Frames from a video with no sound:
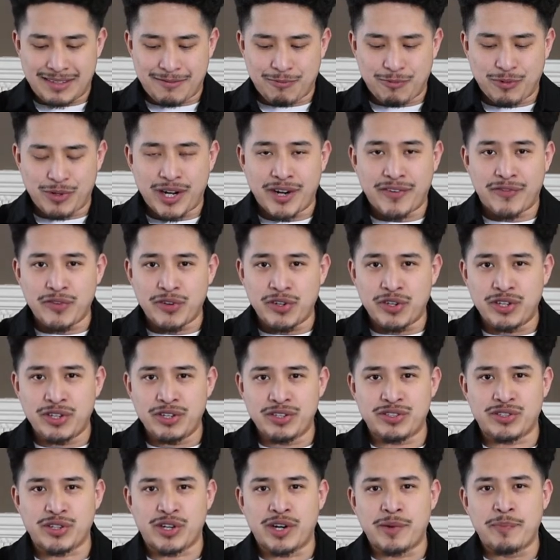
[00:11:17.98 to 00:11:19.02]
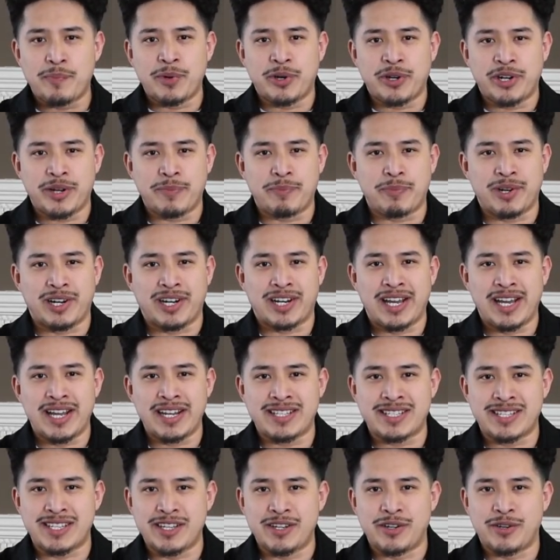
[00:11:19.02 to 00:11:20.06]
Whenever you start to build up a
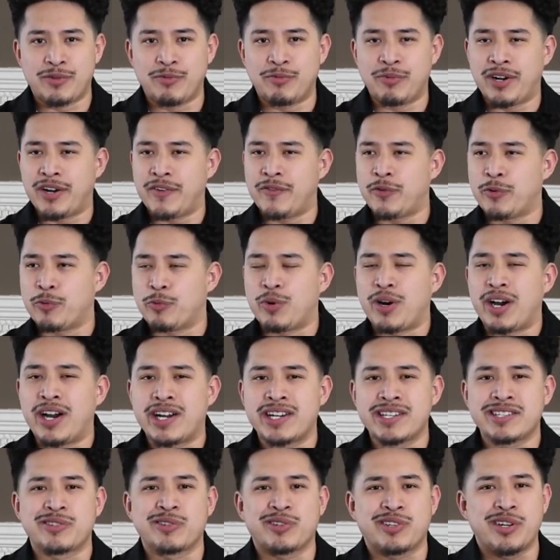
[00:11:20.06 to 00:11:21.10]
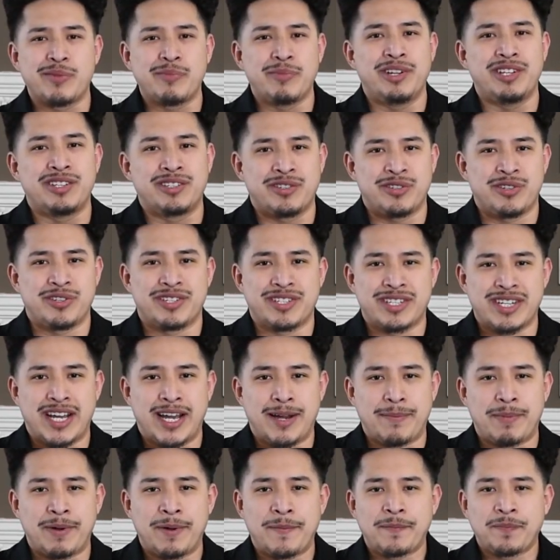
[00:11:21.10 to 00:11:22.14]
clientele, whenever walkers are coming into your
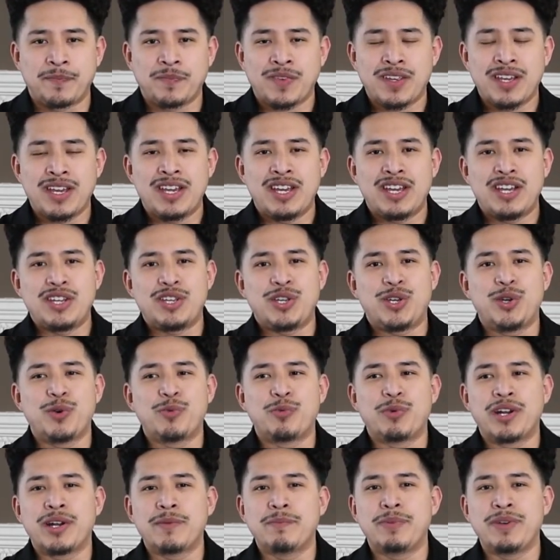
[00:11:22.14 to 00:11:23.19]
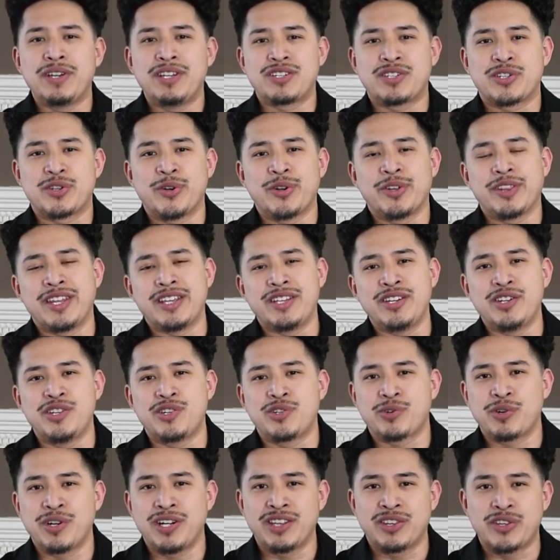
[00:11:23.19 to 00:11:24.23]
shop, you want to be sure that you
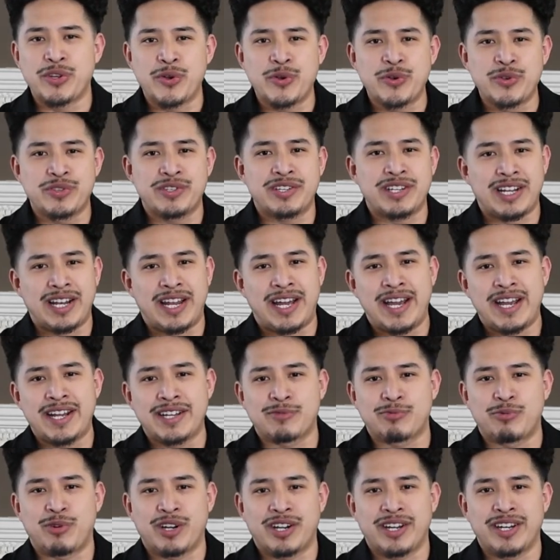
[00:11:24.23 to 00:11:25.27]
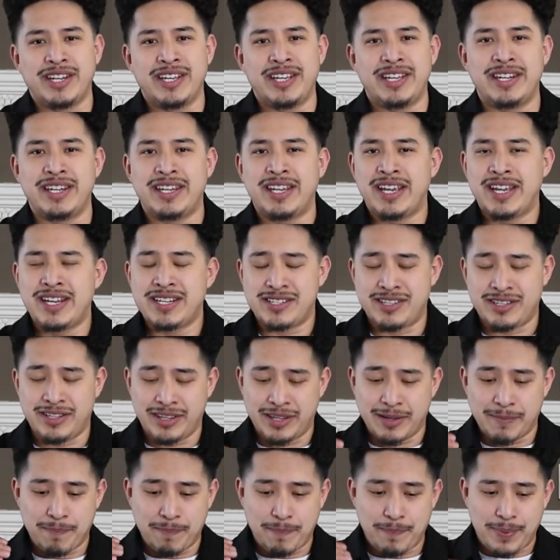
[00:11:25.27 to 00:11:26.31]
treat those clients walking in to
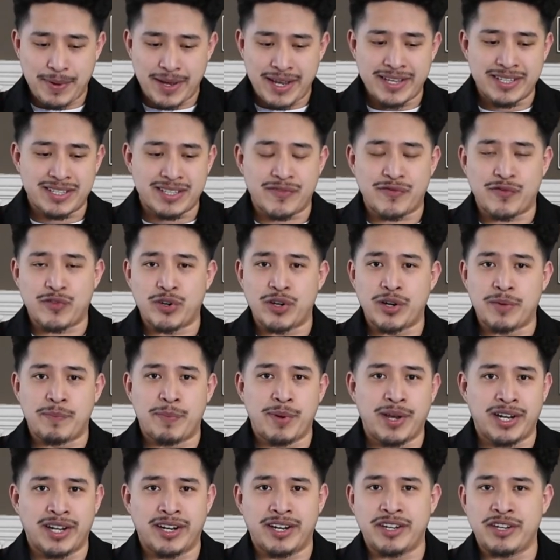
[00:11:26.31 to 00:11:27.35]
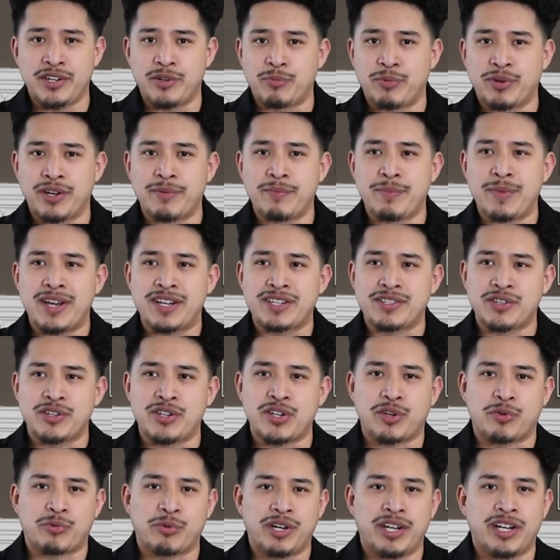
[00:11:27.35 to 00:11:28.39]
the best of your ability. You want to make sure
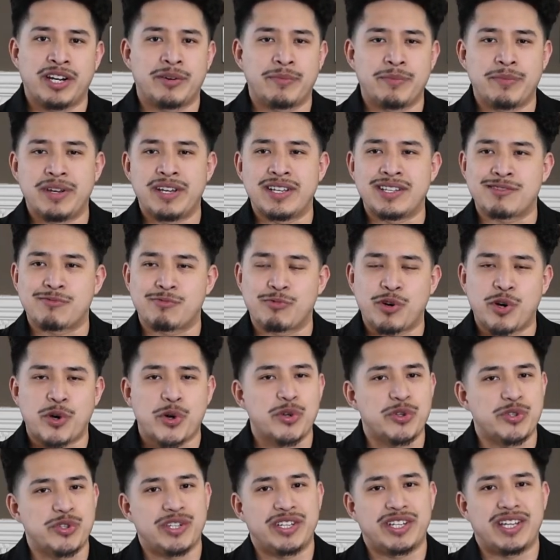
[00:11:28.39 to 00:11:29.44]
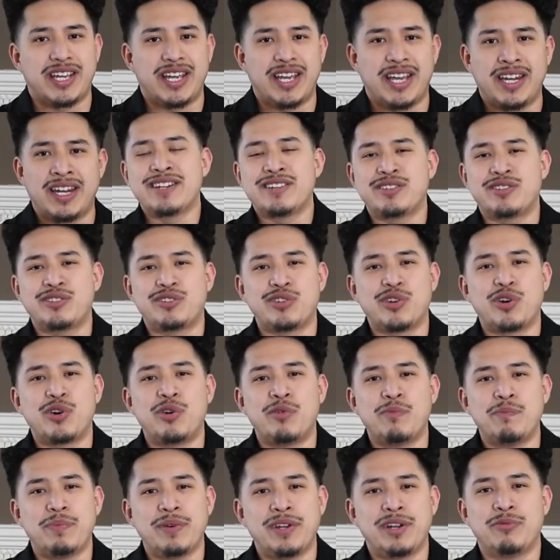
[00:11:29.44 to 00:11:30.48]
you greet them as well as you can.
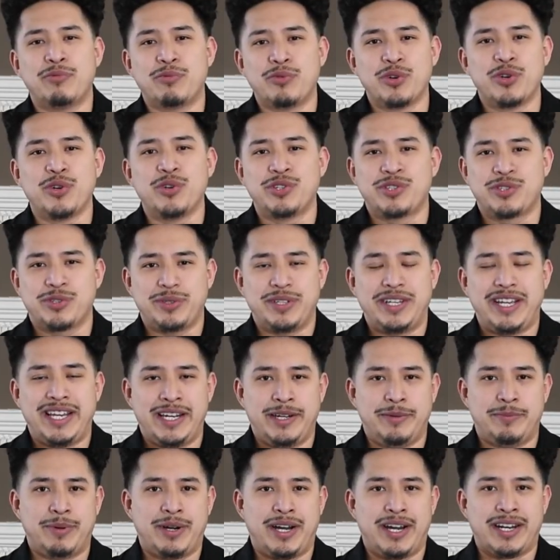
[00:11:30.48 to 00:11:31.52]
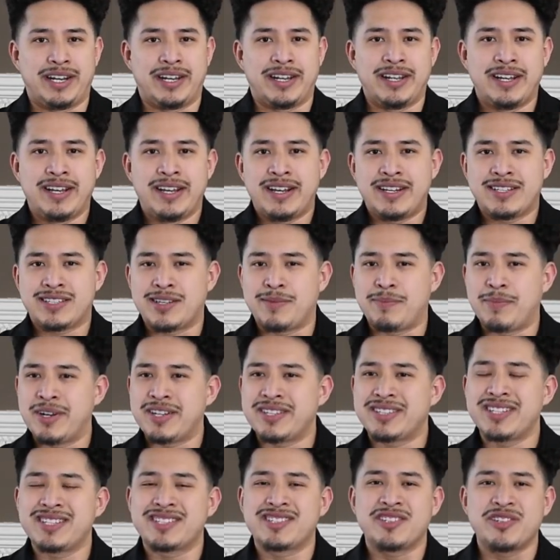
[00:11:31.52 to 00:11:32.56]
Don't be rude to anybody. Somebody
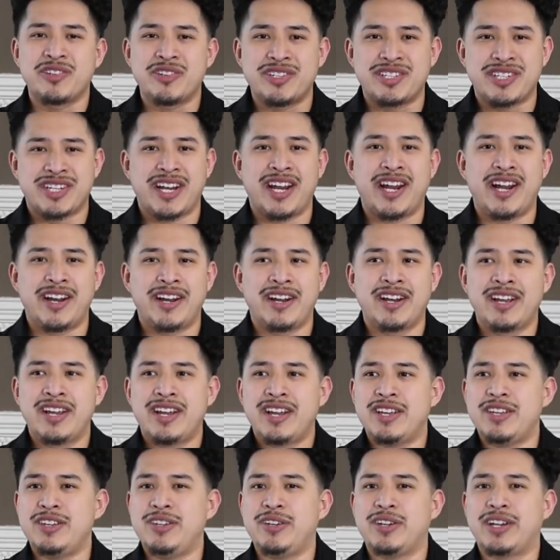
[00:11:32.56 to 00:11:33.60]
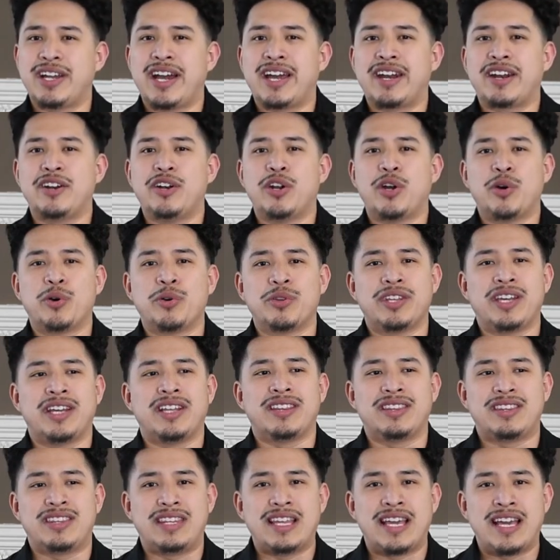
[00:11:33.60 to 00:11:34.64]
sits in your chair, you got to know
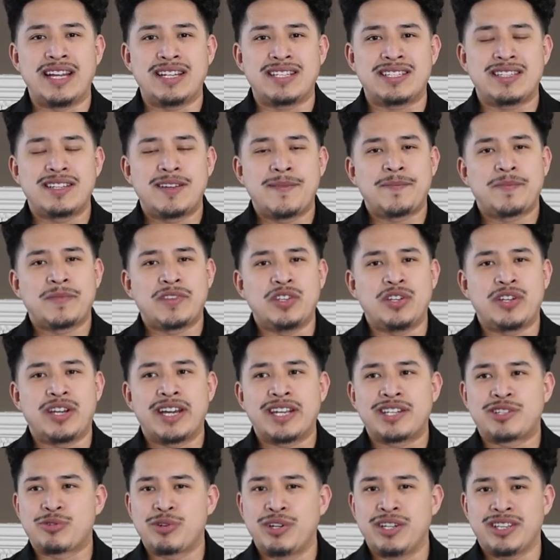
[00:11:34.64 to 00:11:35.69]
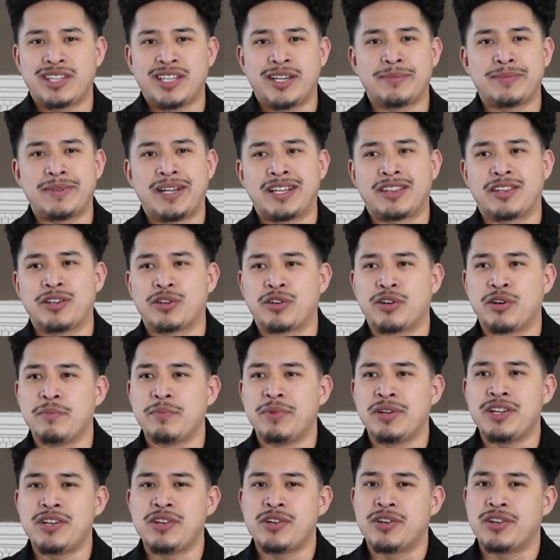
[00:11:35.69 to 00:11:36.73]
that you got to treat them like they're going to
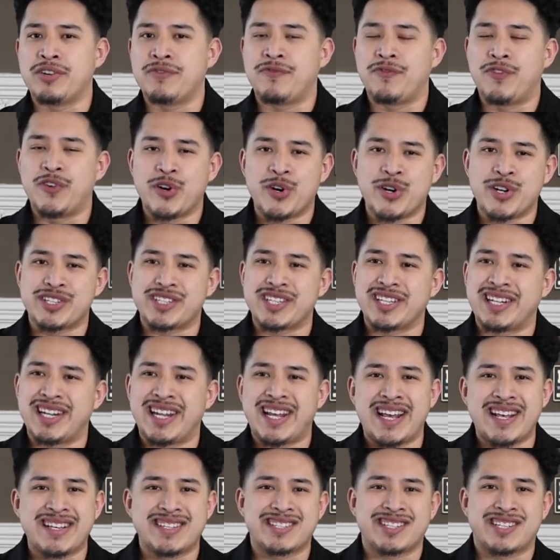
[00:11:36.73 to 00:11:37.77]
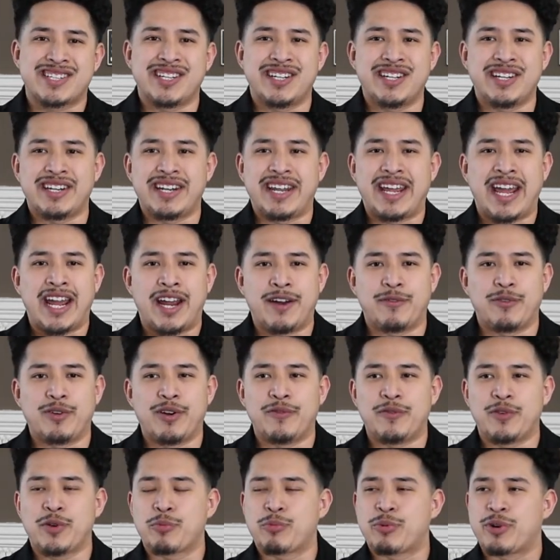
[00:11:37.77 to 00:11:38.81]
be your first and last cut ever.
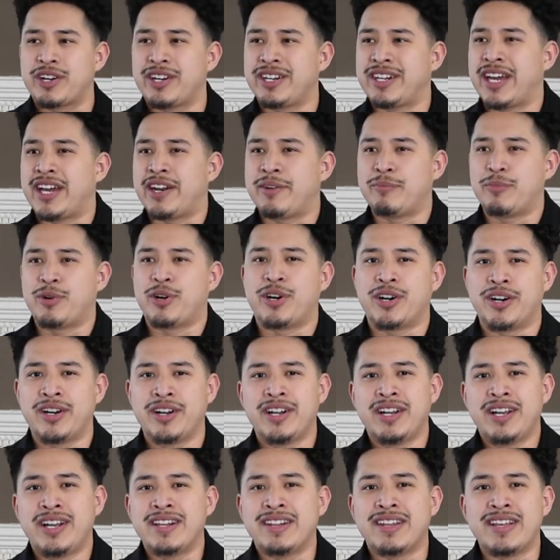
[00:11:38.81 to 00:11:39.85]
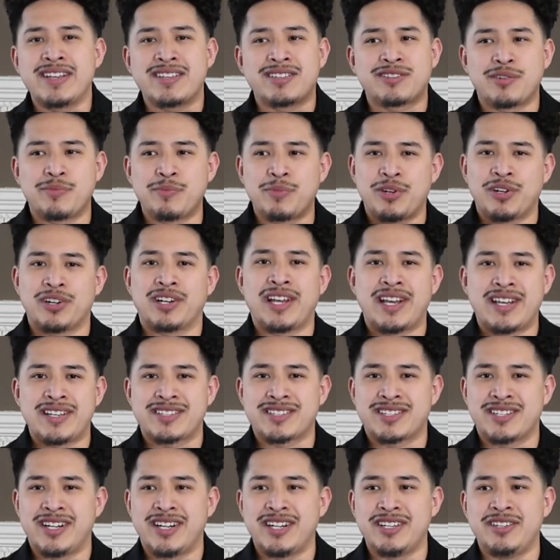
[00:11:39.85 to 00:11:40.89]
If you were to die tomorrow, that's going to be your
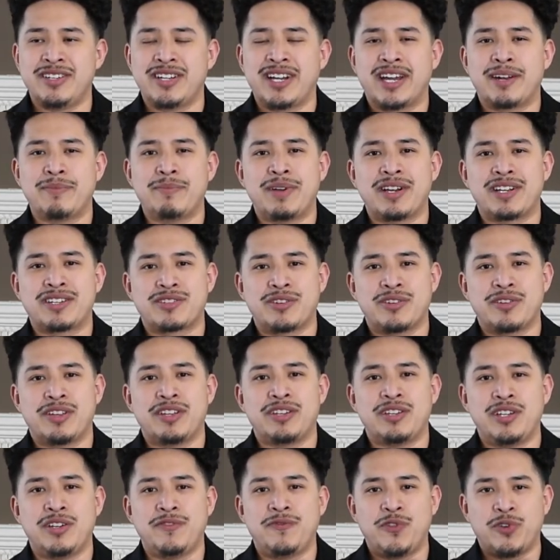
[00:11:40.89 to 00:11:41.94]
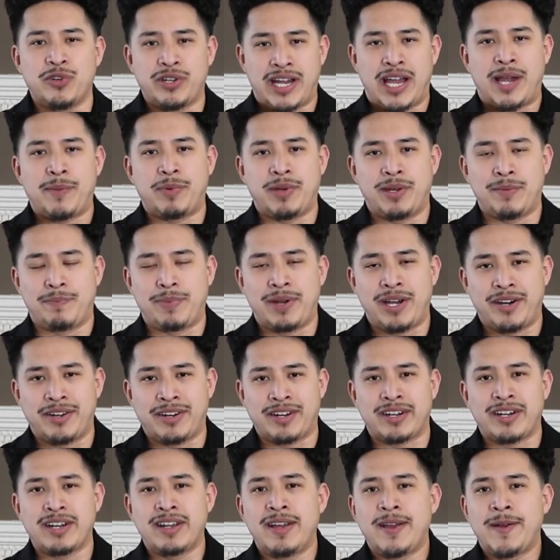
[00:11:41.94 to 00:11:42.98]
last cut. You got to make sure that you feel happy about
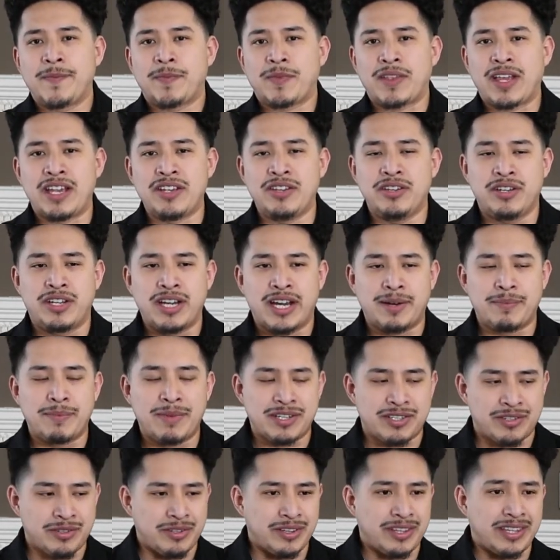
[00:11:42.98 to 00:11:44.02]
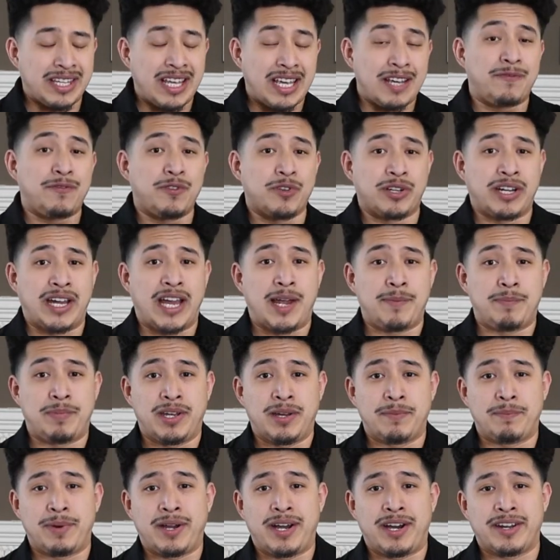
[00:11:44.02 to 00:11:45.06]
it, and you got to make sure that they feel
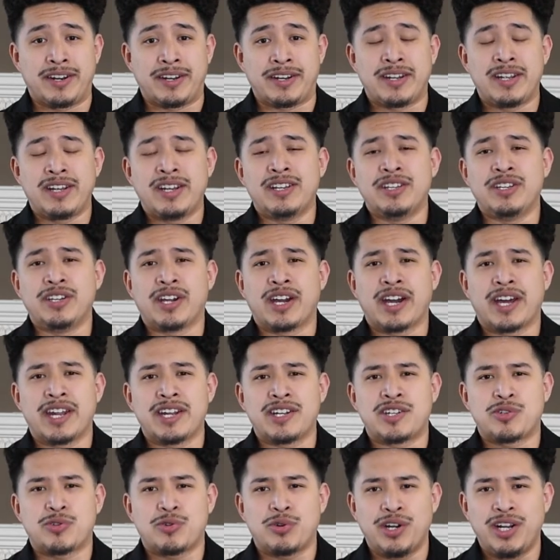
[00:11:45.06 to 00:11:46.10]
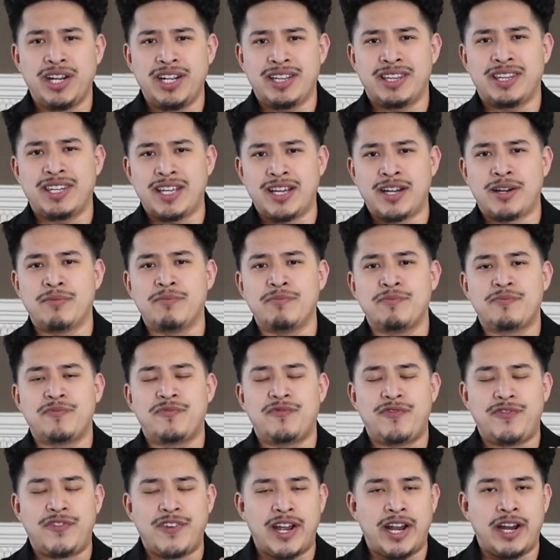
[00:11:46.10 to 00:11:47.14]
happy about it. You got to treat them
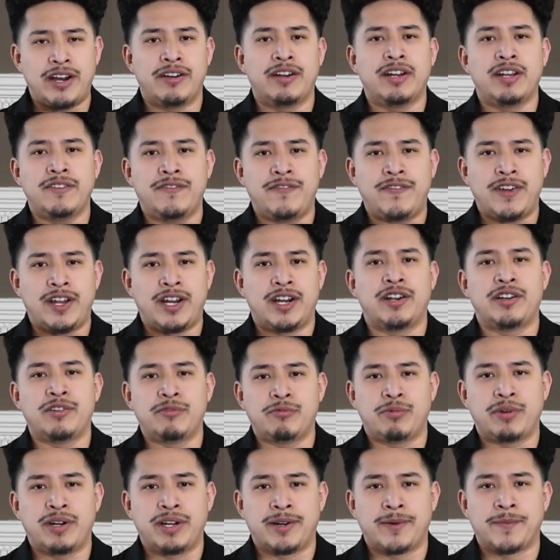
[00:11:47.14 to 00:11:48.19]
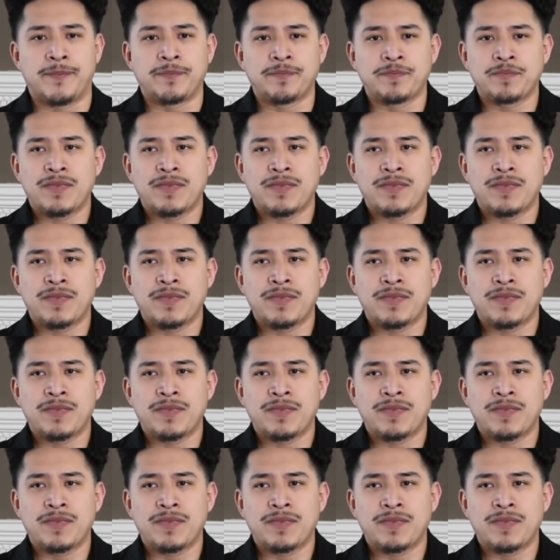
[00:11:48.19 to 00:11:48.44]
very, very well.